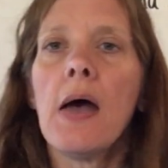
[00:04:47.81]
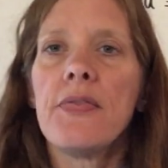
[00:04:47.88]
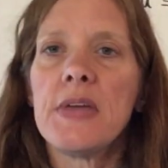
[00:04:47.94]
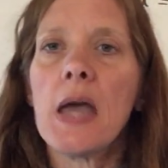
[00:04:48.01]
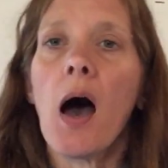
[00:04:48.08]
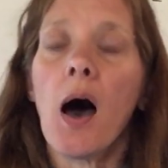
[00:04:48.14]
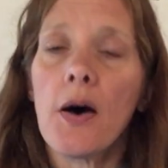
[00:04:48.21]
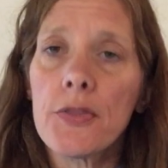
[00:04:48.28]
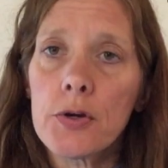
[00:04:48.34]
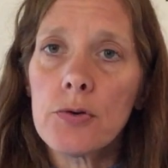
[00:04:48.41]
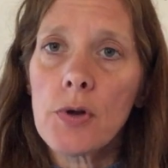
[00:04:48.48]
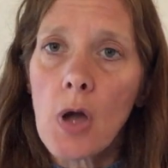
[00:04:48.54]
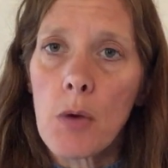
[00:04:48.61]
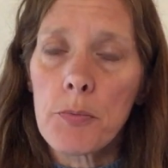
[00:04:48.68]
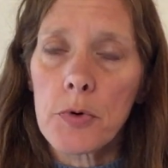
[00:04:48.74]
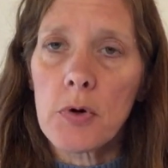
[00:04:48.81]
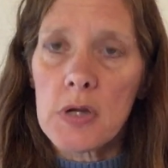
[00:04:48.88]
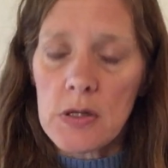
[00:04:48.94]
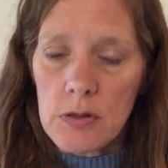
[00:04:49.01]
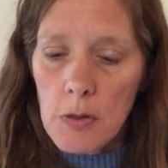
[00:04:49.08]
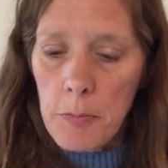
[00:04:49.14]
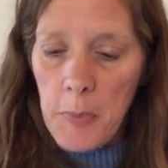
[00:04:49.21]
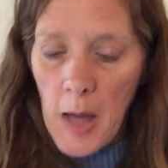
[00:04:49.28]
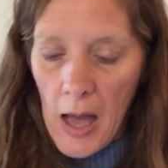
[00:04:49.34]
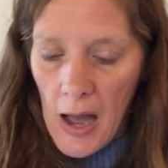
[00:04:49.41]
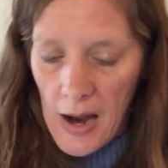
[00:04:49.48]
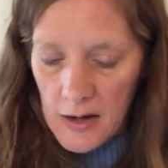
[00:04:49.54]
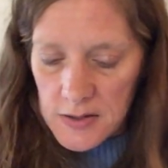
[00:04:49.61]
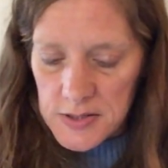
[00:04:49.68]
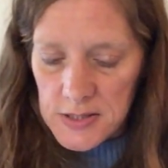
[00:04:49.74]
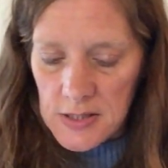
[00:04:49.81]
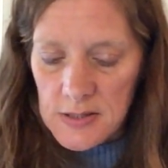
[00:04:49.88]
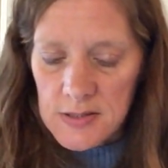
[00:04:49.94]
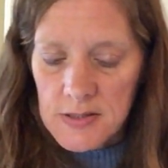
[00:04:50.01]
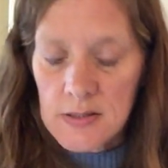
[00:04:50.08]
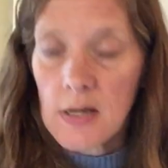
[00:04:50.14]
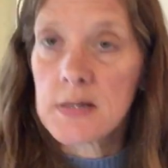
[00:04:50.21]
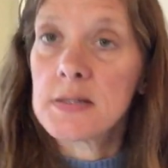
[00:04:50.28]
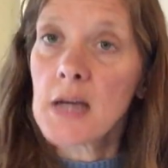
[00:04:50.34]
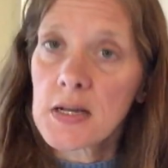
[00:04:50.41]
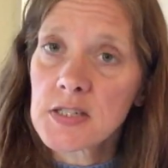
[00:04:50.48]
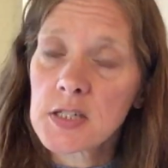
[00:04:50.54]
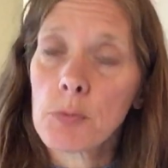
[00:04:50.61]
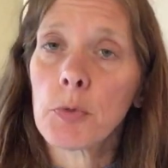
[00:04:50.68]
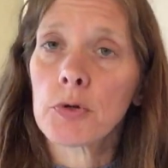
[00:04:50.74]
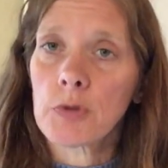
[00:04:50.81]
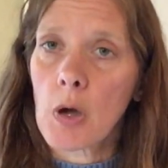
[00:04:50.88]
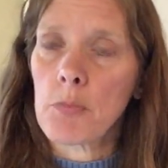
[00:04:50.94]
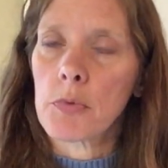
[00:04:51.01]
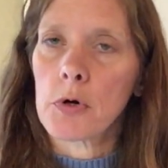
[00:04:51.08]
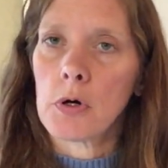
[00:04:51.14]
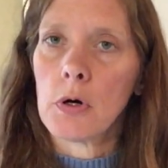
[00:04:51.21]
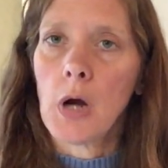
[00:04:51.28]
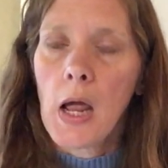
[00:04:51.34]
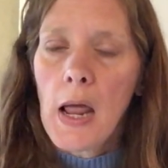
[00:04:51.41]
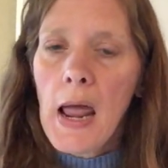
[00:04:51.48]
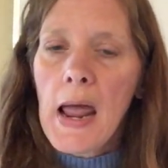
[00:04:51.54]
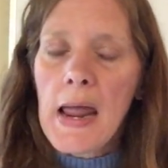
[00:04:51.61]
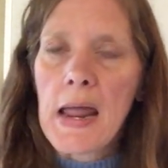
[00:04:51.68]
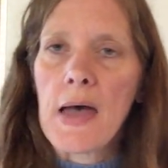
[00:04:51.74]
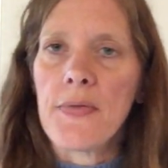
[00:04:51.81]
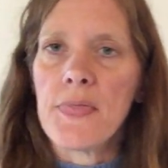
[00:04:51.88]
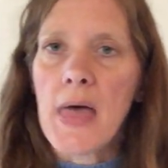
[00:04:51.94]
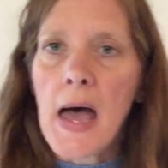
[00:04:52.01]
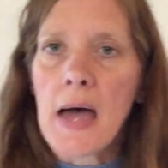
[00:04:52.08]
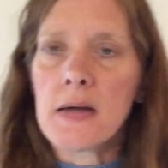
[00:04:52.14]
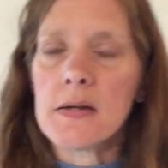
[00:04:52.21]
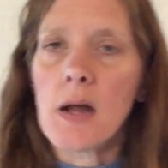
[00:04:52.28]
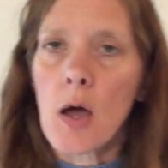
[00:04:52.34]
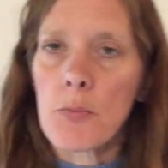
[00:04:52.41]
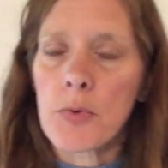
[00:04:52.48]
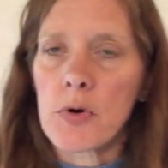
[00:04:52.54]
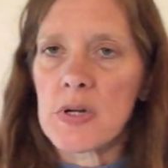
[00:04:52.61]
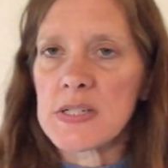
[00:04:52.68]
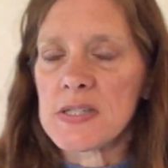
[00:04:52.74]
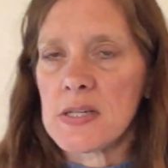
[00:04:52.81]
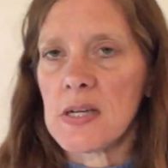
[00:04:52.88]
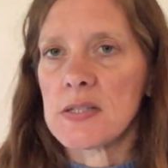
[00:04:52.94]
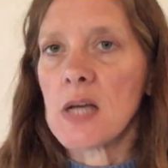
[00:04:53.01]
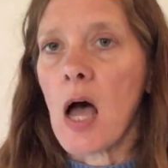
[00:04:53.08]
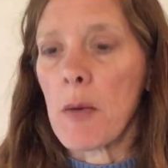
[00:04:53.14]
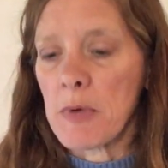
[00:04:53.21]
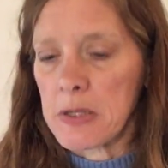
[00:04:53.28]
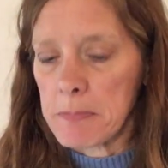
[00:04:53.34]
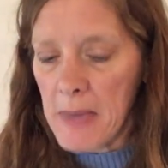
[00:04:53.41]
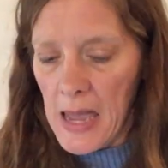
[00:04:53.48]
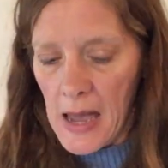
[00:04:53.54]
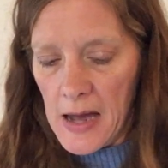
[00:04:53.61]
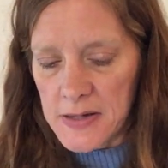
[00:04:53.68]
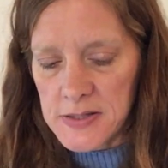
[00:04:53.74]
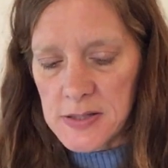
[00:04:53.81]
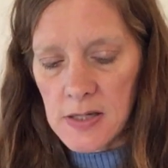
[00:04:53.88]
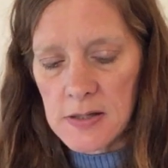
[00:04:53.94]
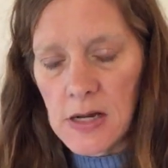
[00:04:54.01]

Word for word: The other number in the box is a decimal number and that number is the atomic mass.